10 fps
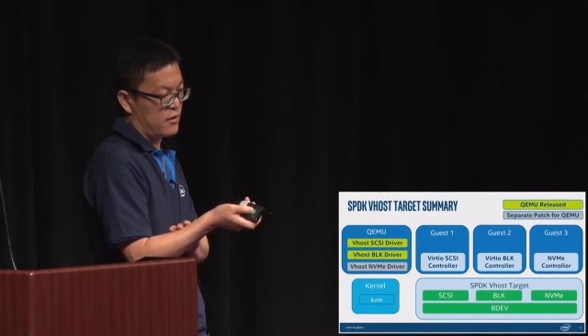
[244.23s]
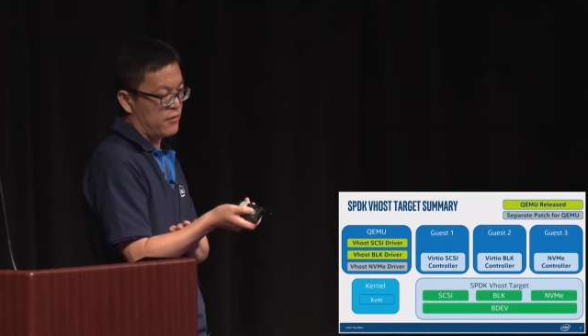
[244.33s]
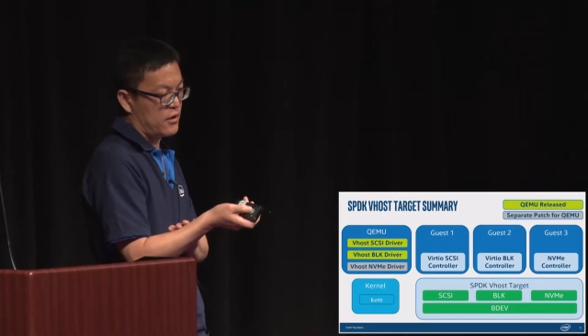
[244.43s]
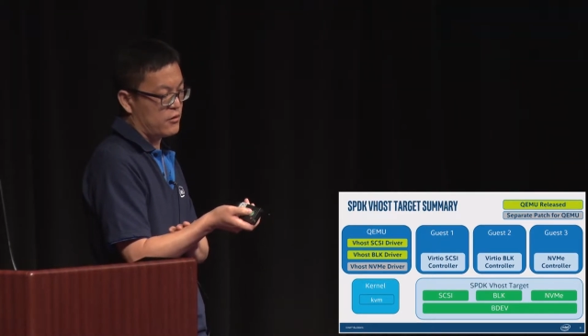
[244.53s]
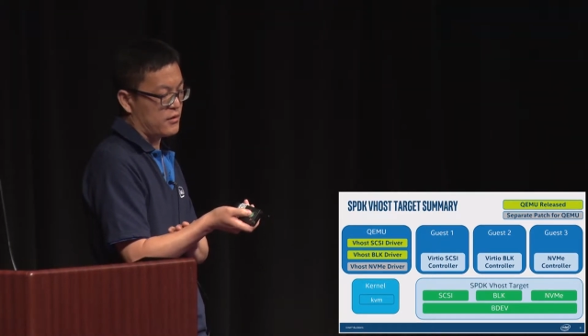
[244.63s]

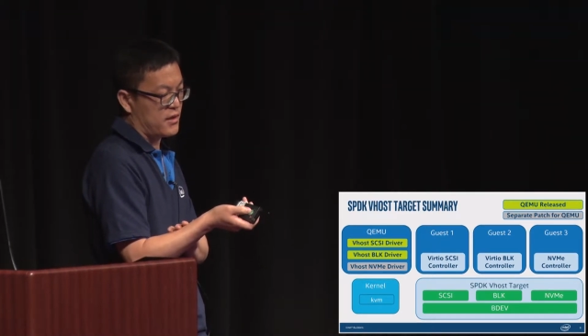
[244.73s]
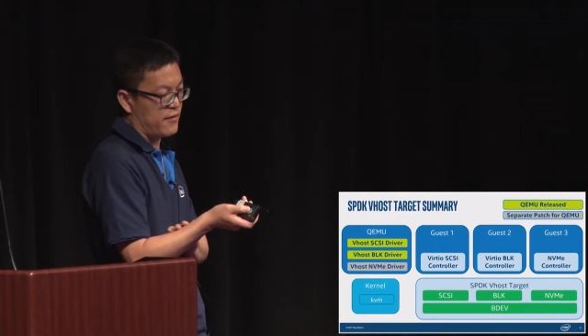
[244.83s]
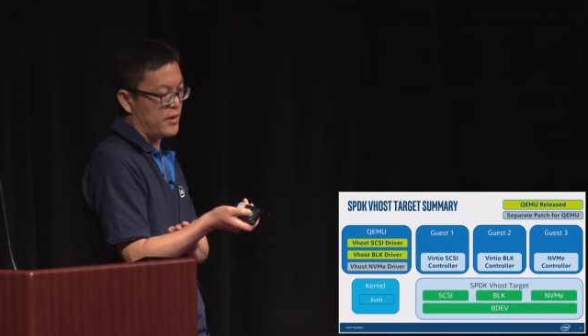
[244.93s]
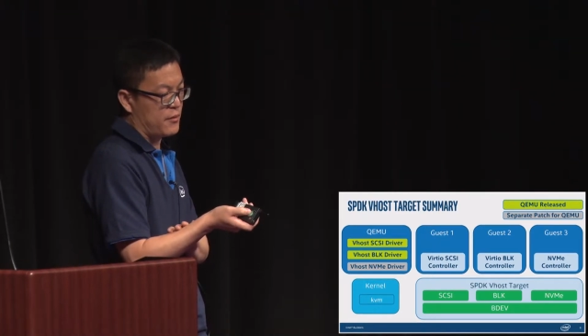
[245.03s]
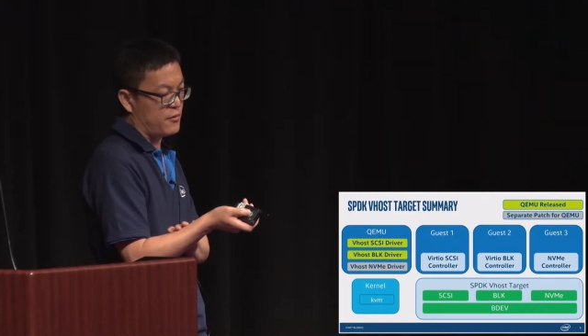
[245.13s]

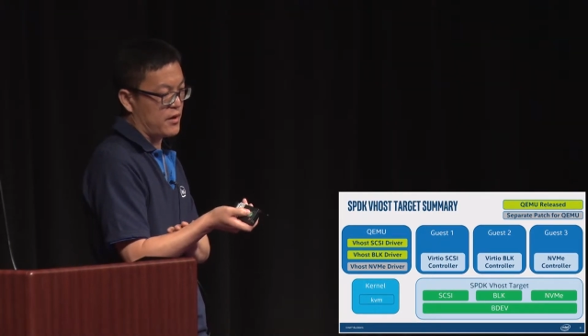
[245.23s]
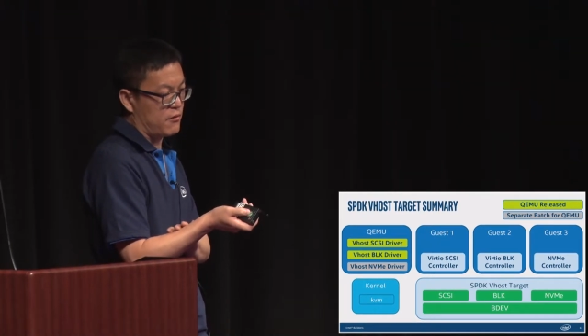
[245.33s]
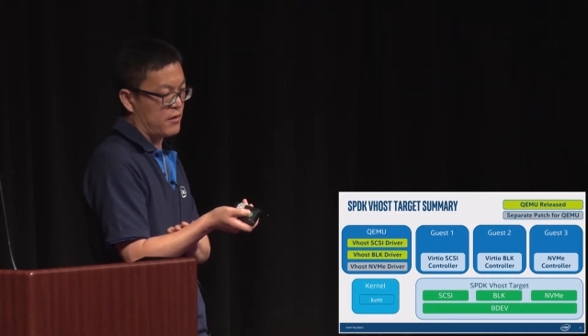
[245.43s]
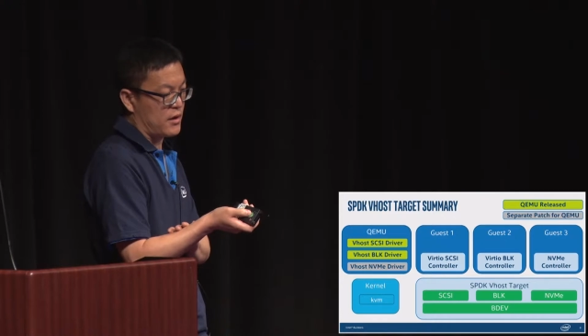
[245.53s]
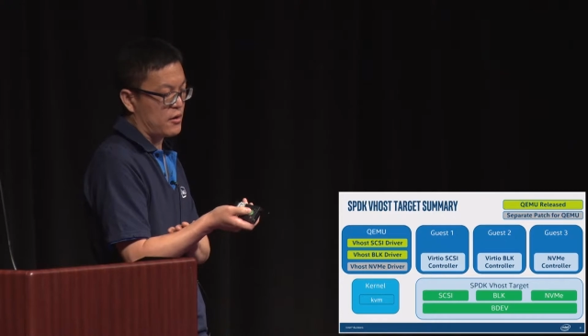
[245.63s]
vhost-NVMe
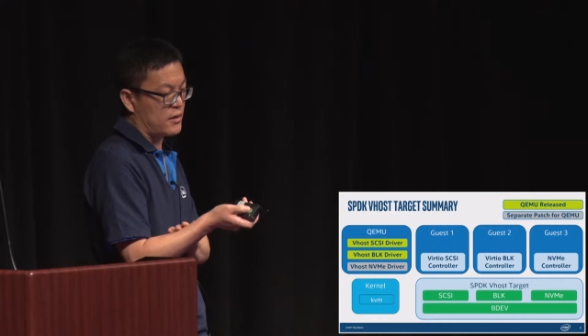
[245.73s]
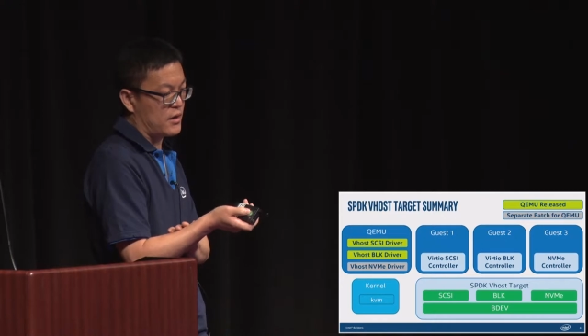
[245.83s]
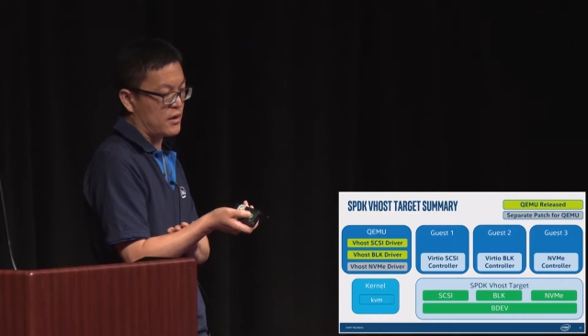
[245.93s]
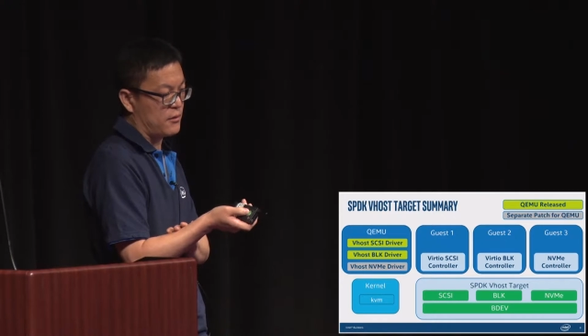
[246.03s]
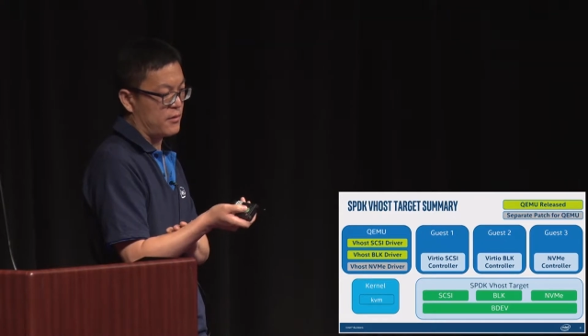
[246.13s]
driver,
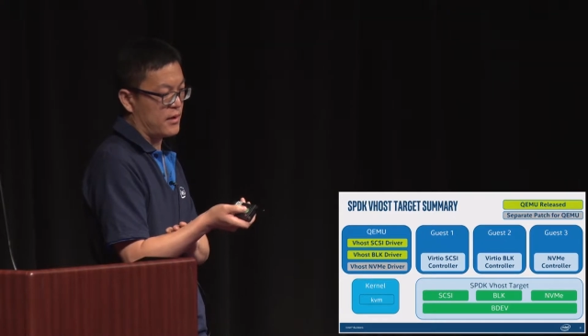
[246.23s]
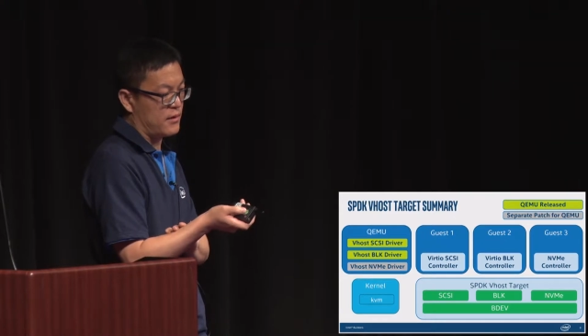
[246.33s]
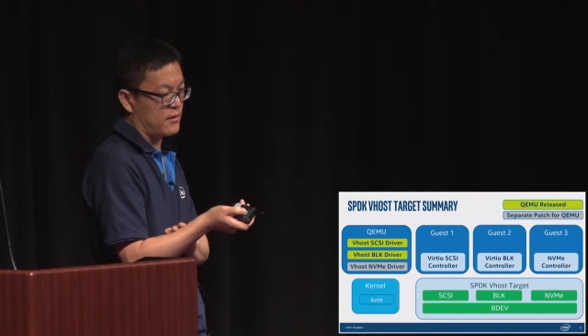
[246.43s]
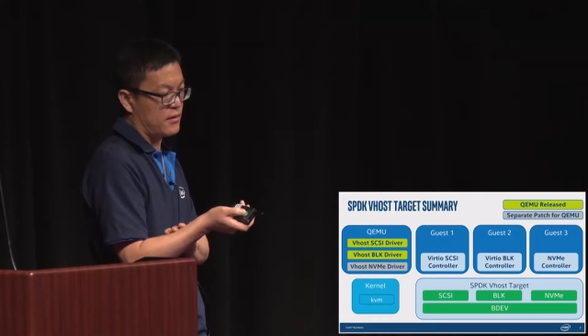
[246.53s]
currently we